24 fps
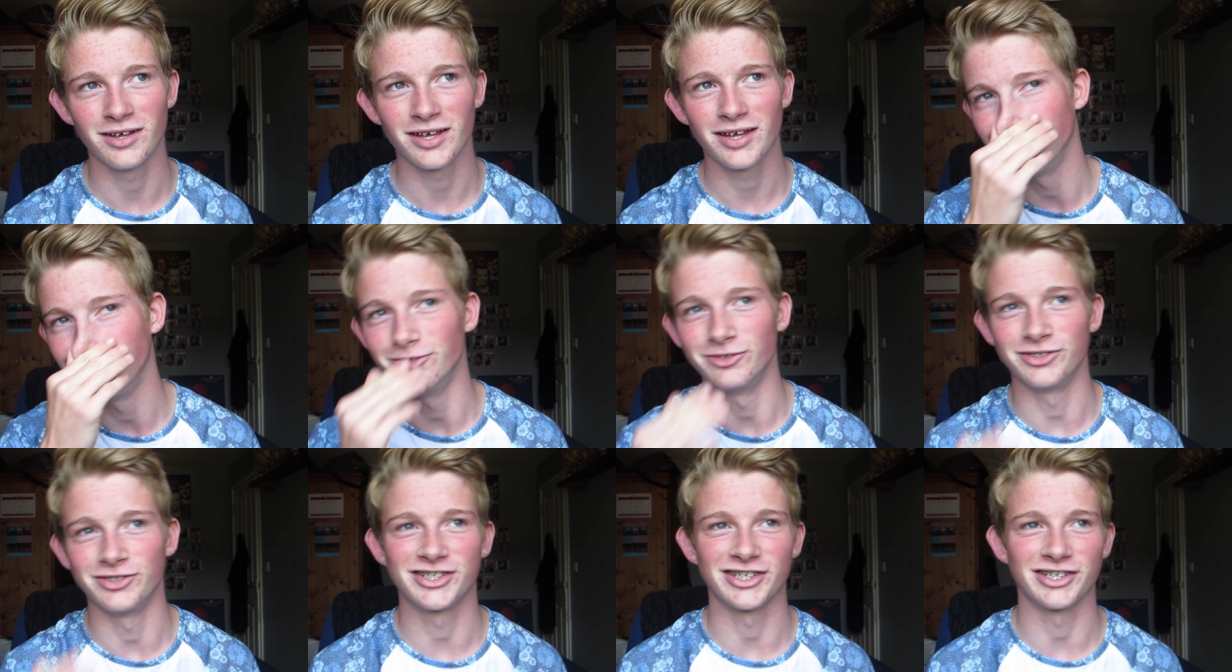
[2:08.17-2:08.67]

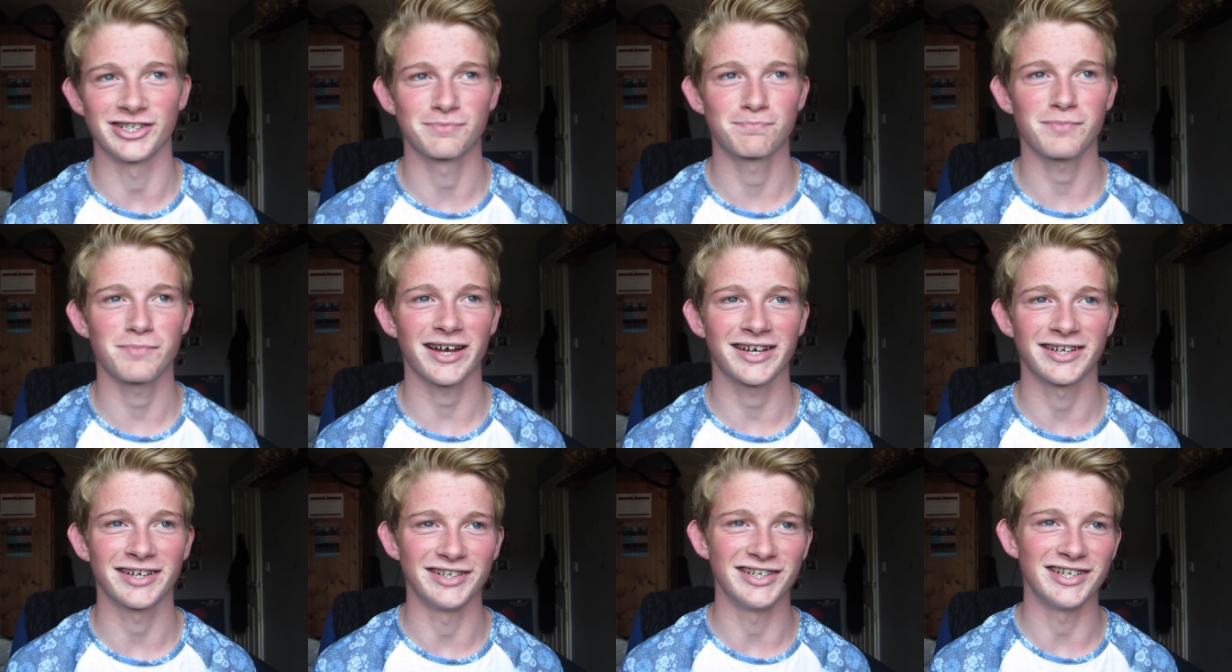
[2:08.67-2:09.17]
It was just
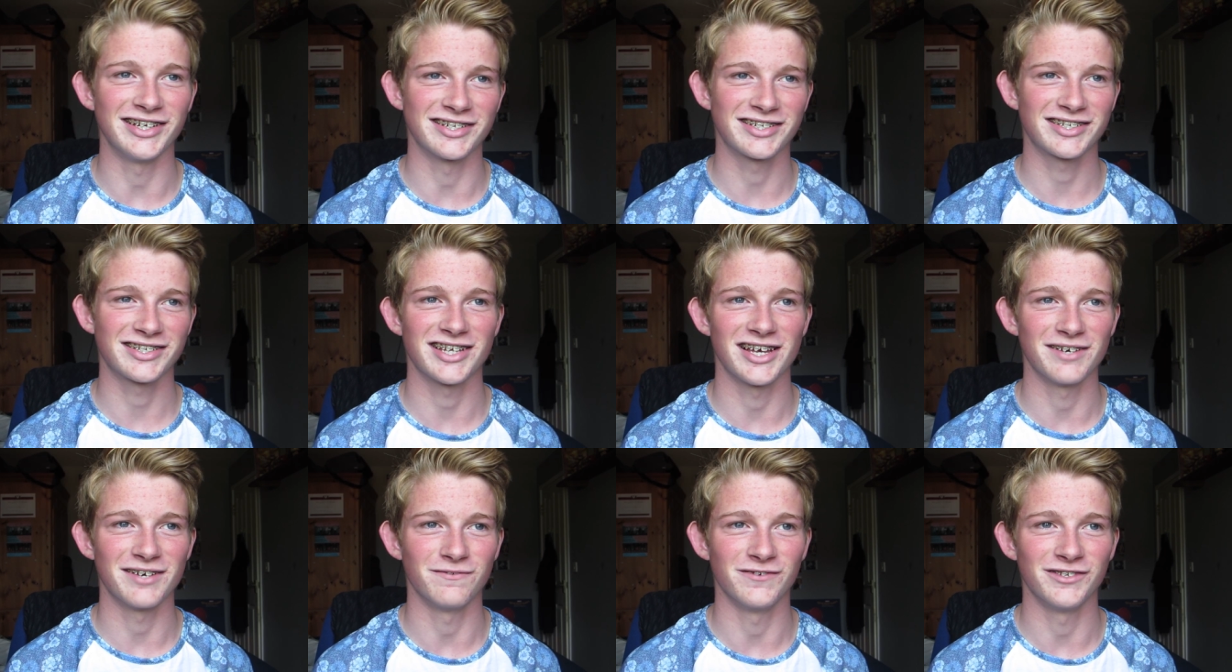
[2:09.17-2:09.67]
back in year
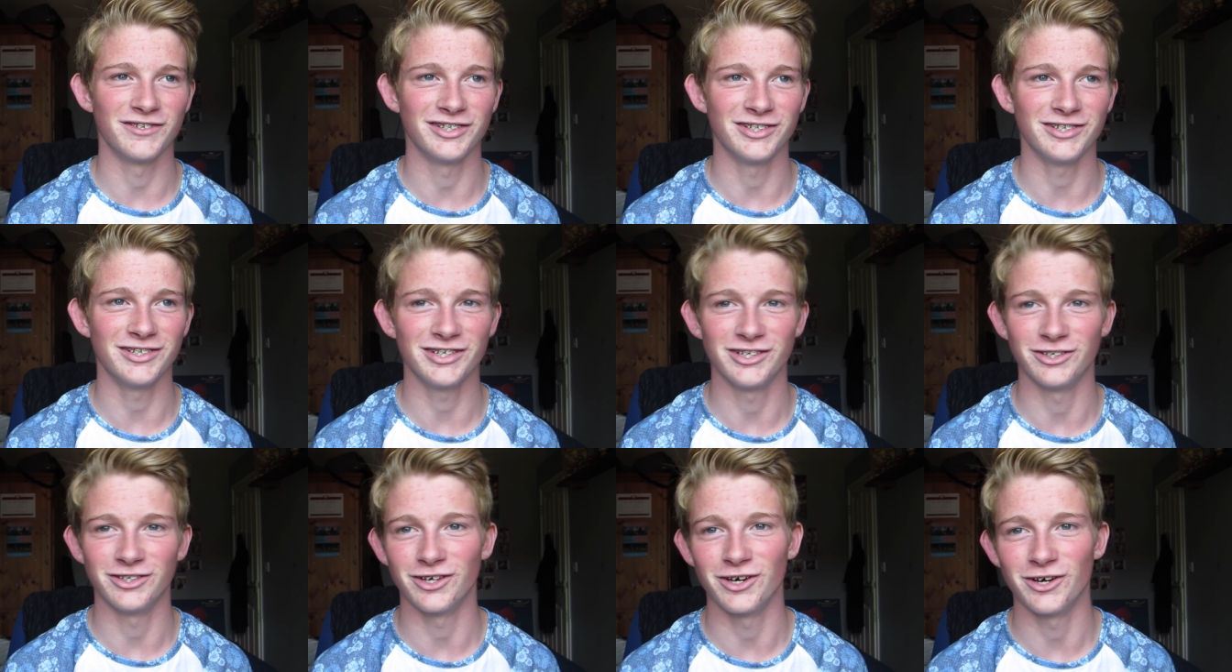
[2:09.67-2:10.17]
seven,
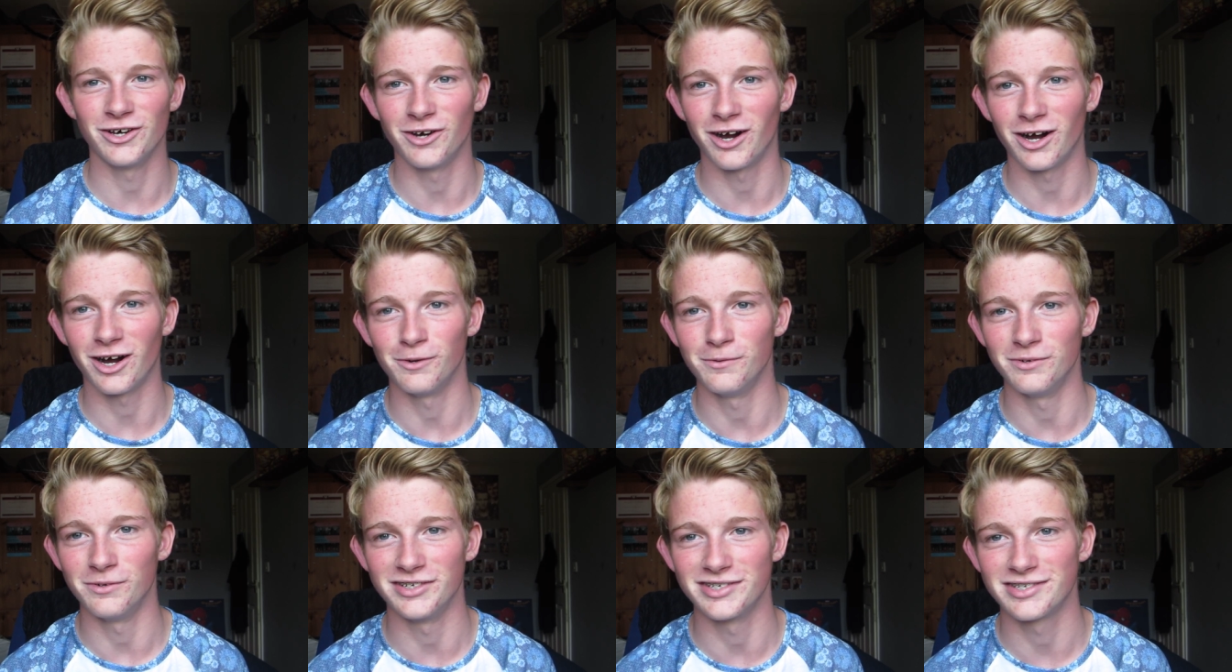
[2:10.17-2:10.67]
you know,
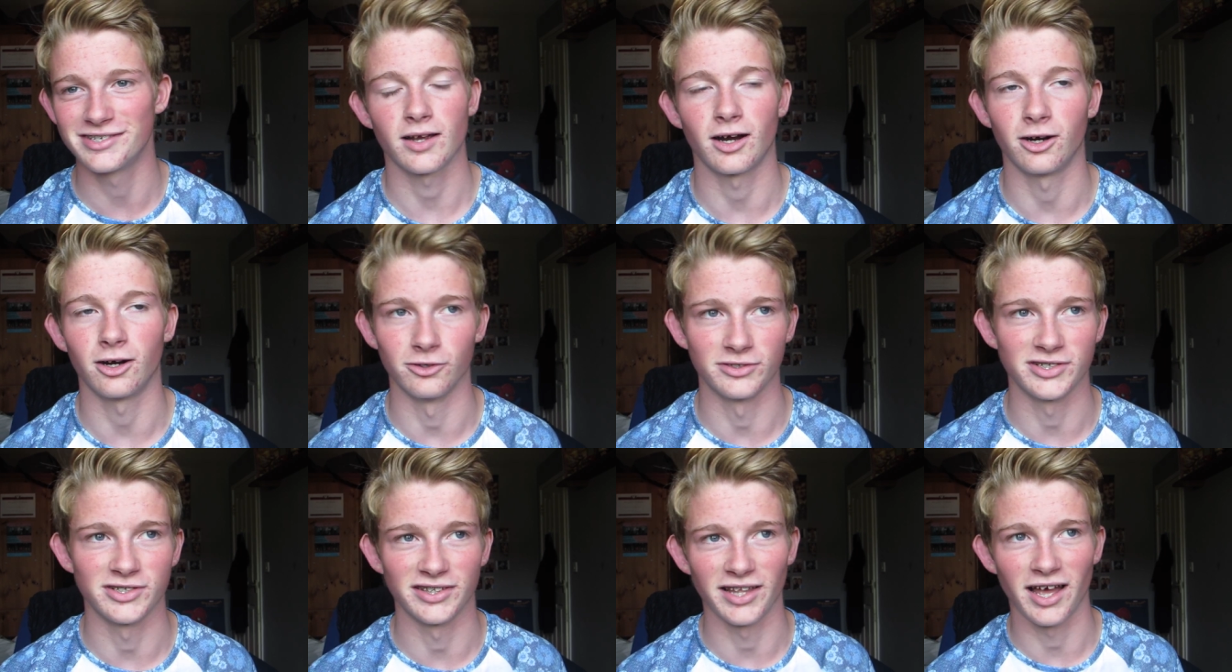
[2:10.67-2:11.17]
I was I
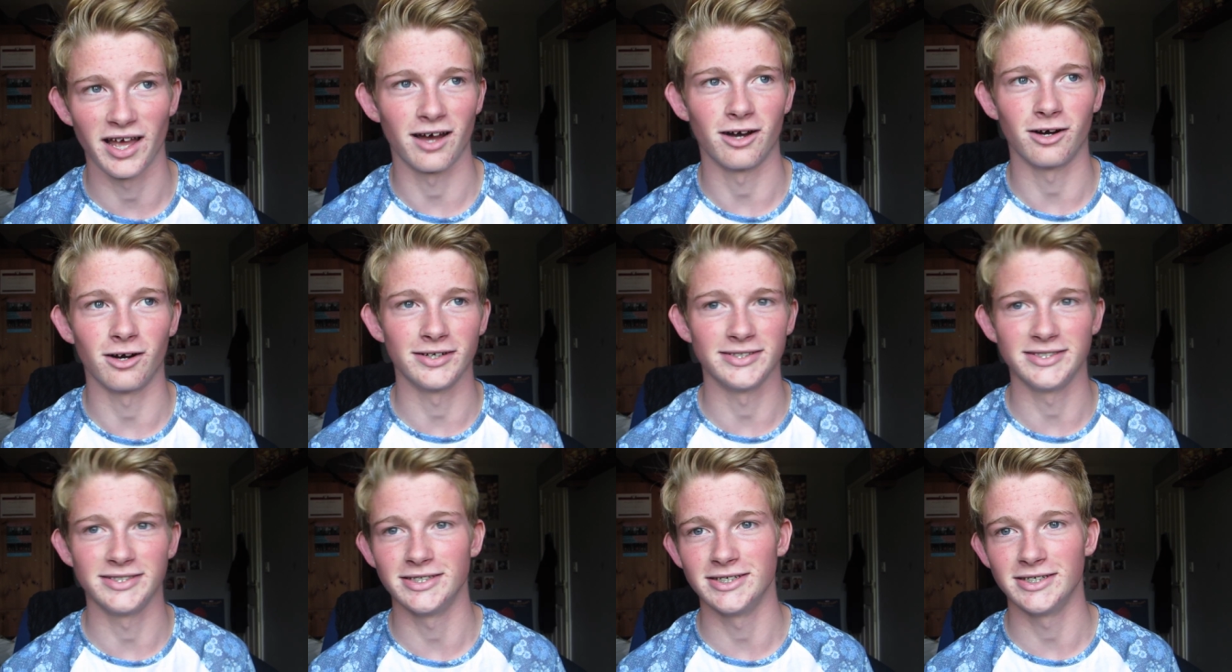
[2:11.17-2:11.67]
was in that
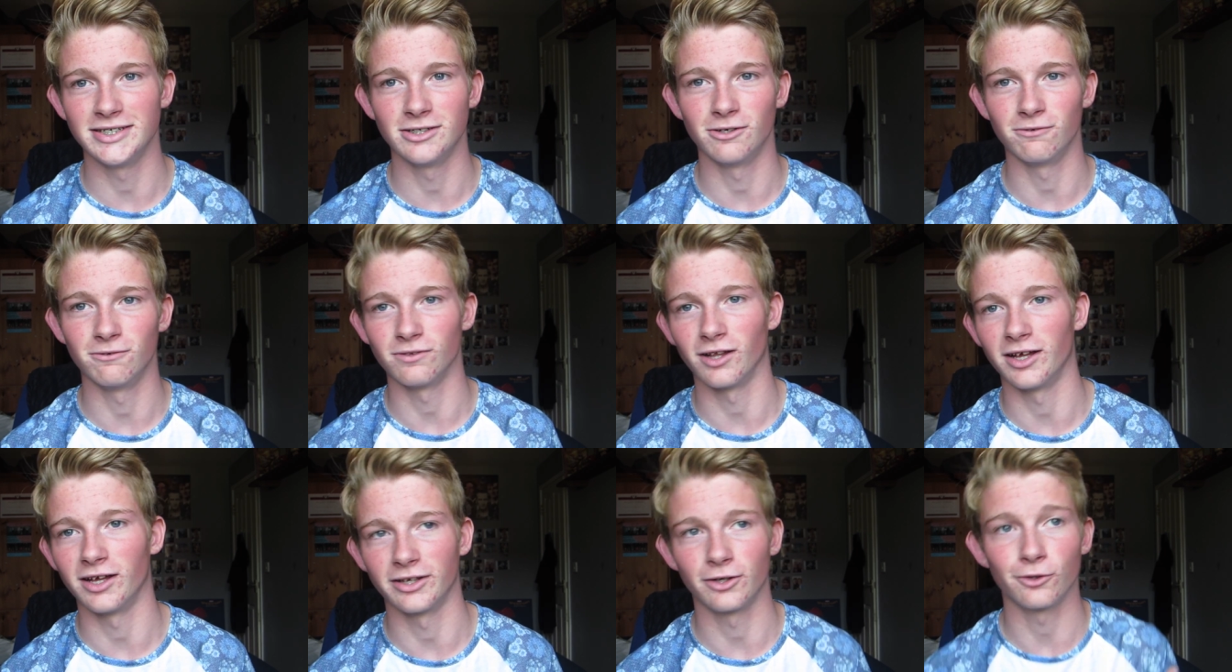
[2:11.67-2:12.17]
idea
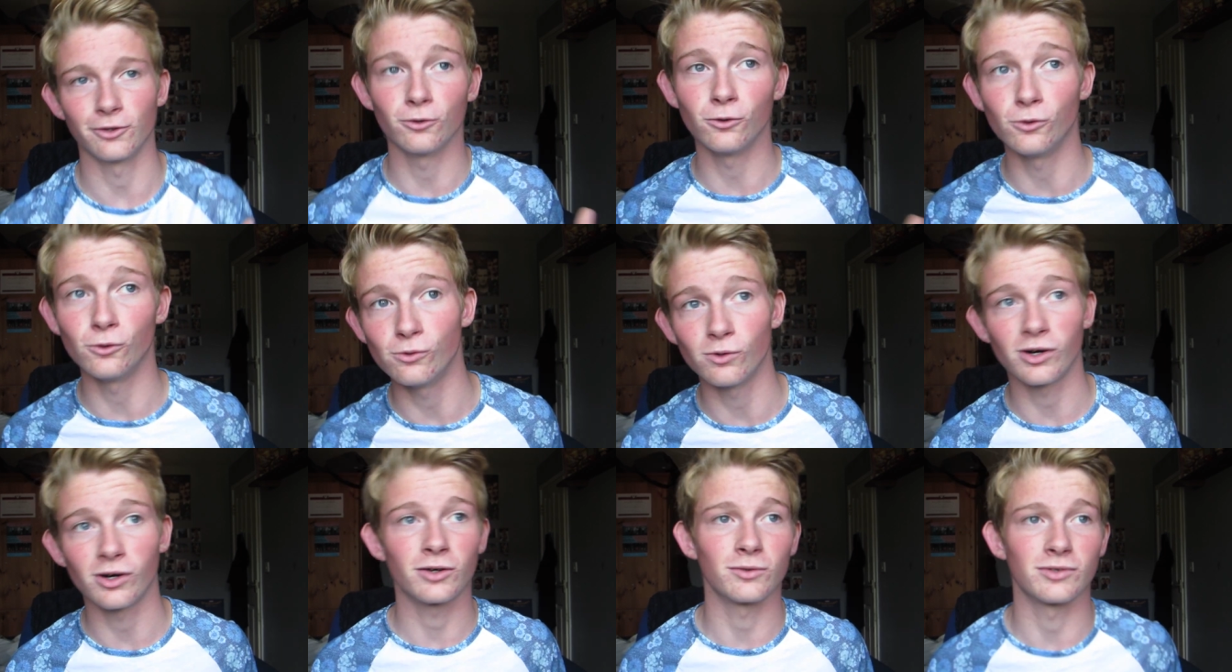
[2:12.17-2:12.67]
of like,
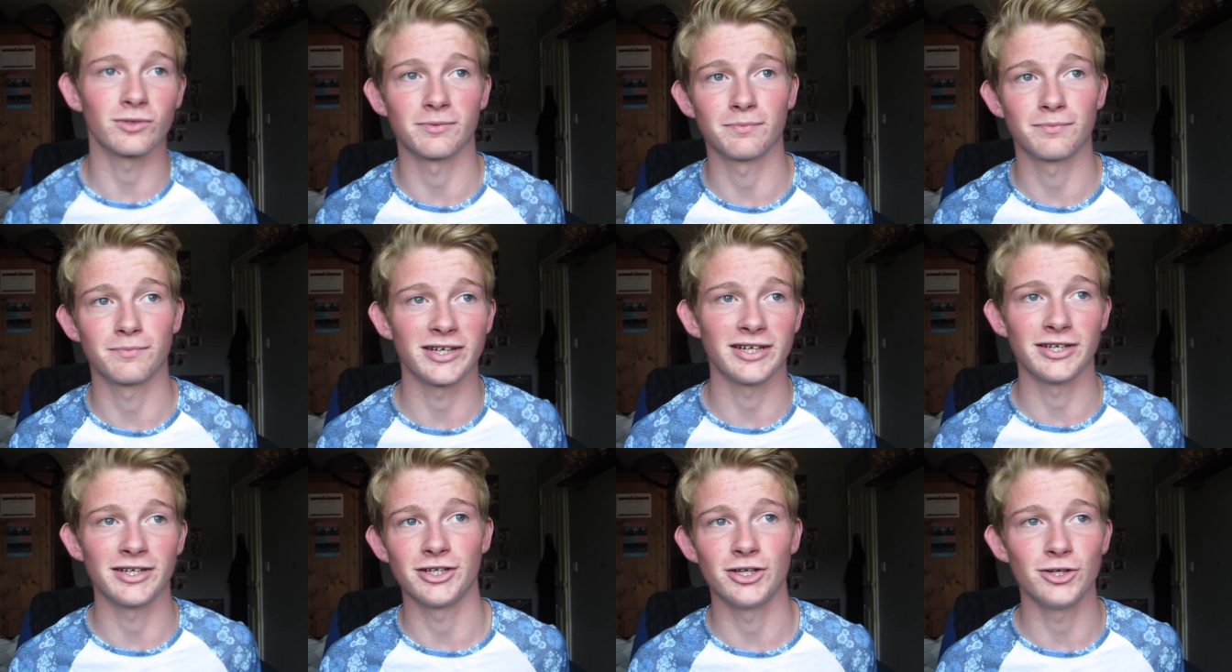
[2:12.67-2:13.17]
oh, I want to
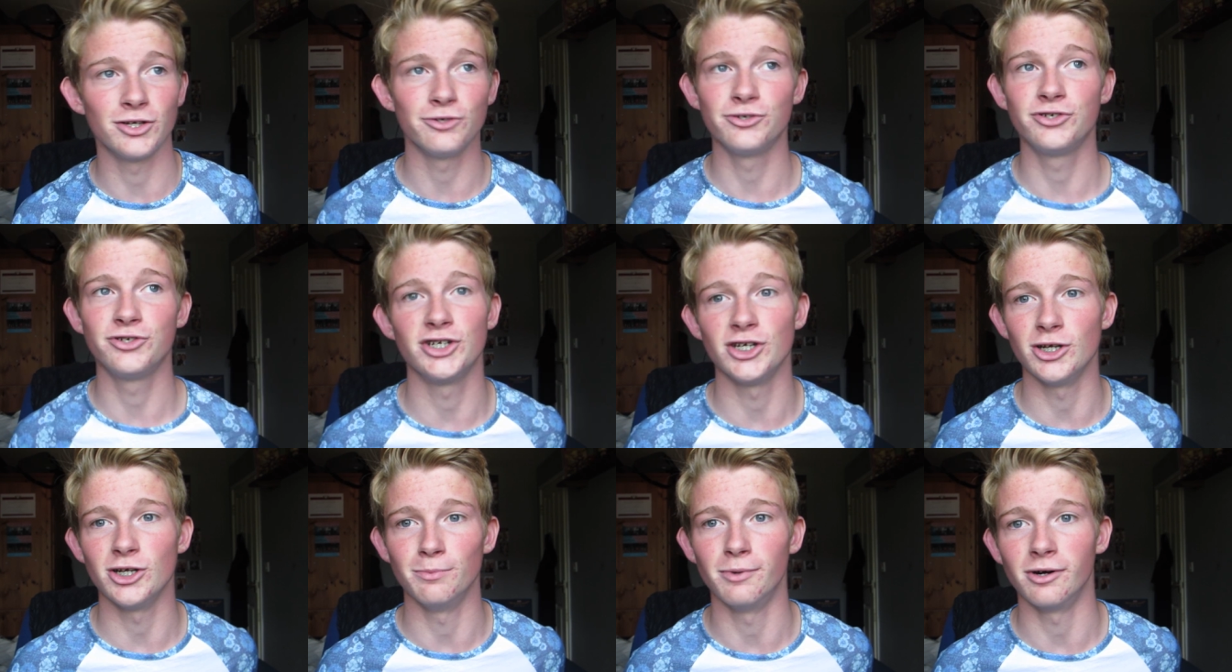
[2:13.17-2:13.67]
be a
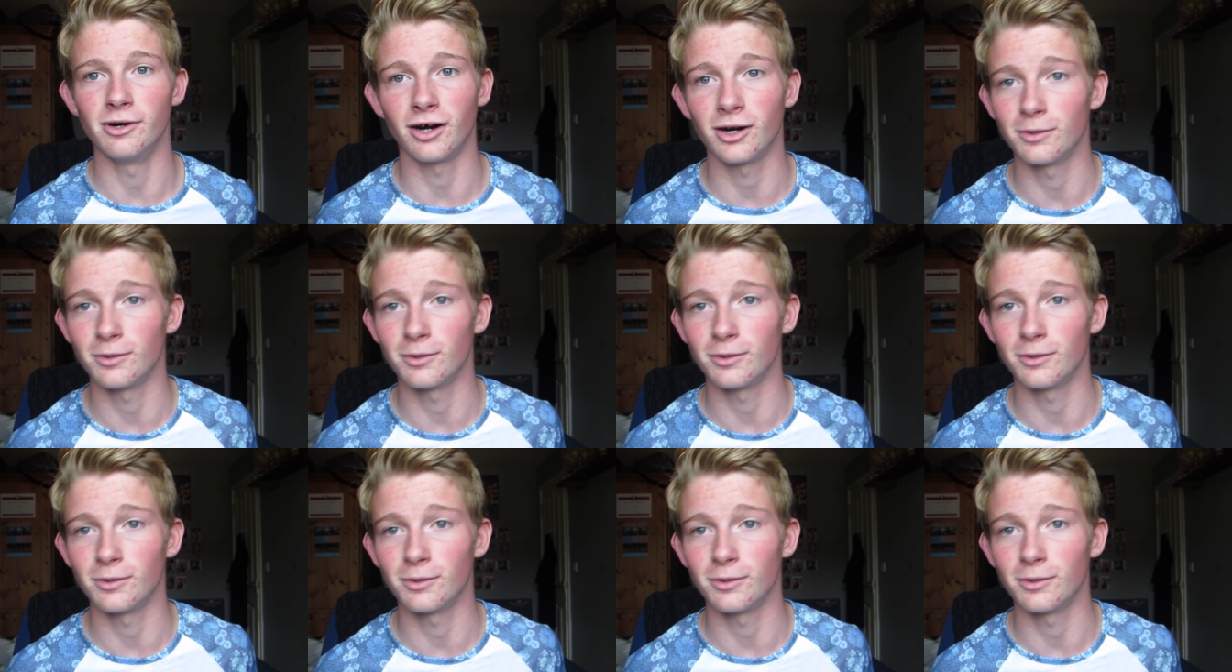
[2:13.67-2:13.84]
YouTuber.